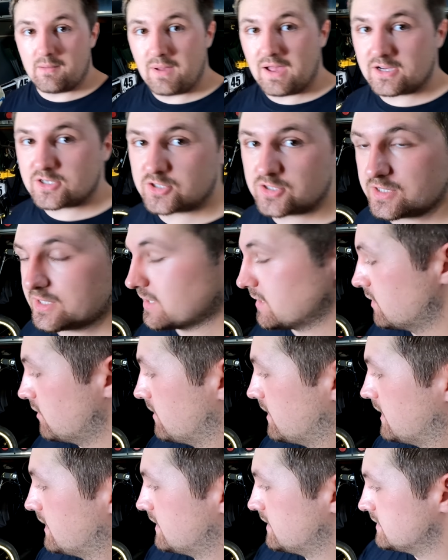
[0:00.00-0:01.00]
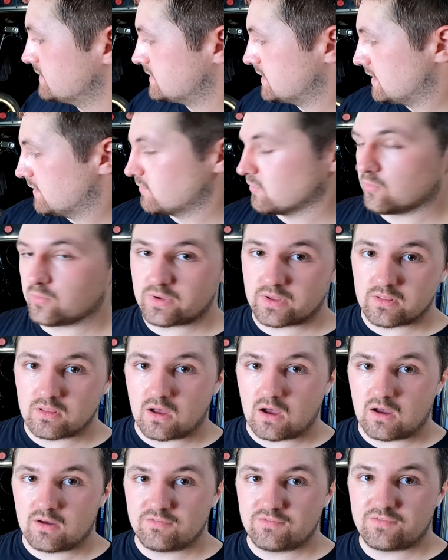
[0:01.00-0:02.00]
I'm actually gonna go ahead and take the wheel
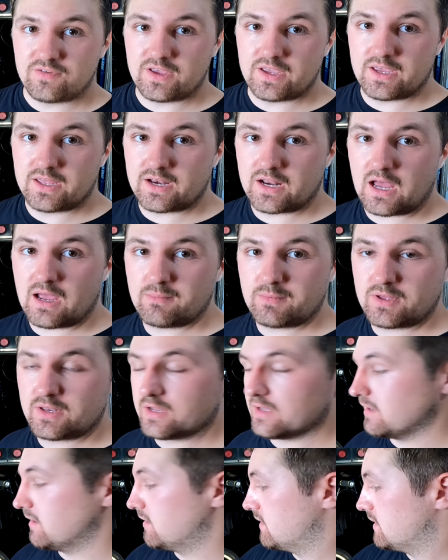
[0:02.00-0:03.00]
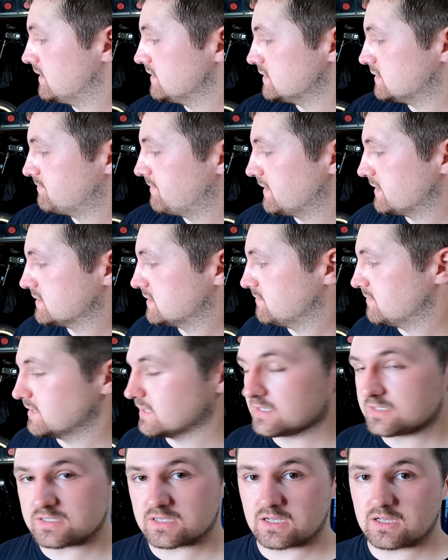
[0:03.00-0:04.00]
off, and I'm gonna inspect some of
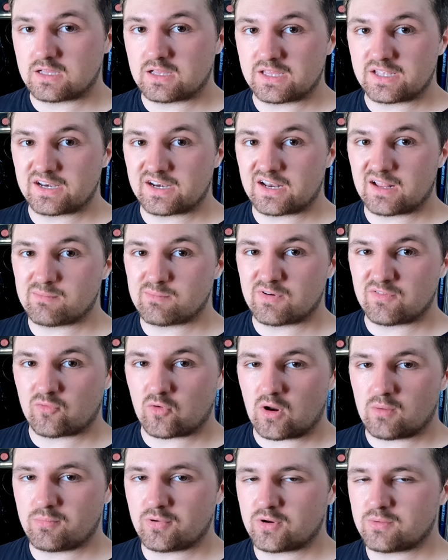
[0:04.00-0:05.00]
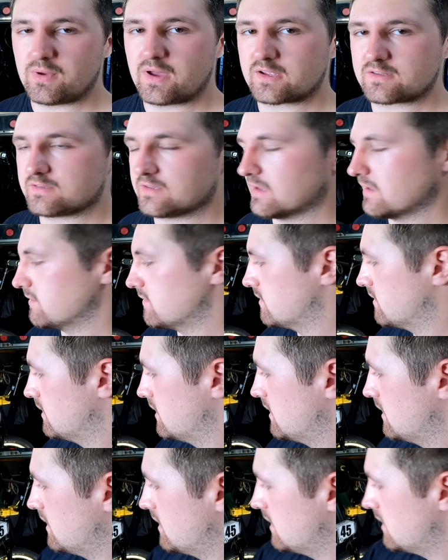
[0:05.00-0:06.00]
this and clean it up before I put it back together.
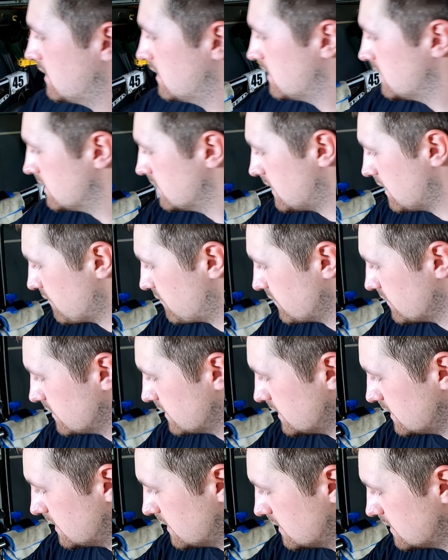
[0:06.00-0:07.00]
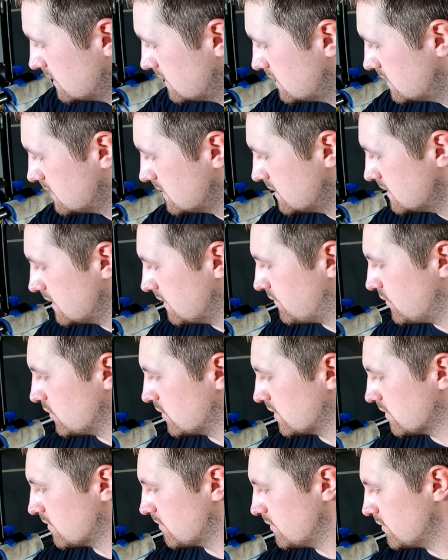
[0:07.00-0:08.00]
Definitely, if you
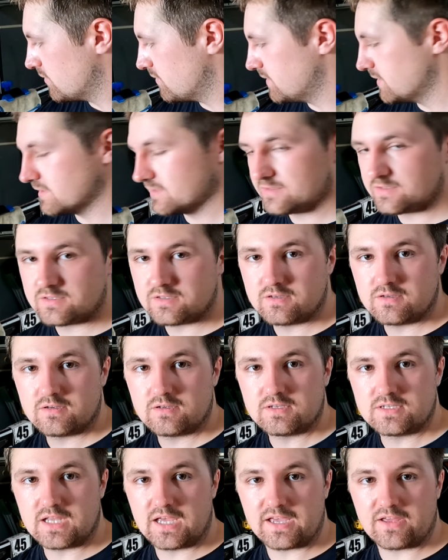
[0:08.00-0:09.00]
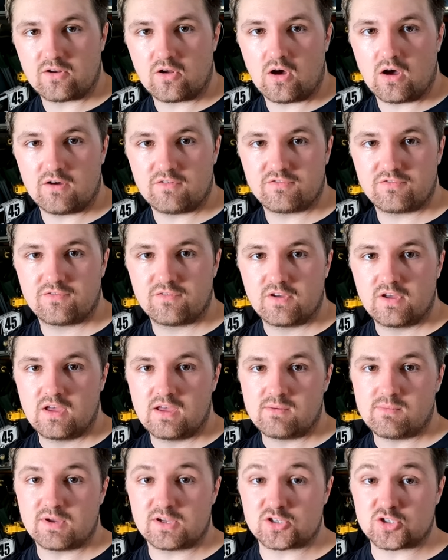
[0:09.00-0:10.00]
can remove this, take it off.
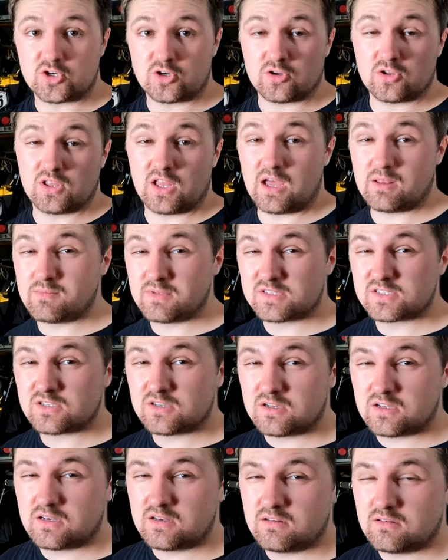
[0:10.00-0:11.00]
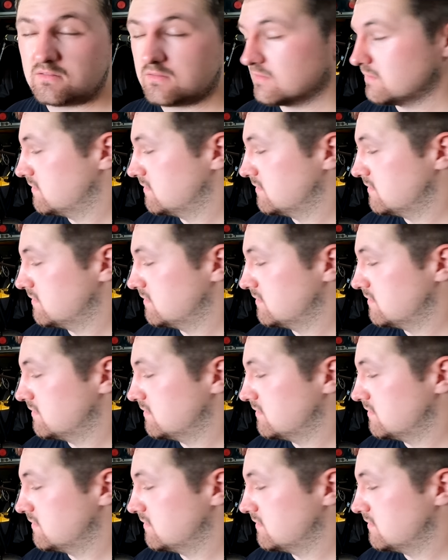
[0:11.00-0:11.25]
Make sure your alignment's good.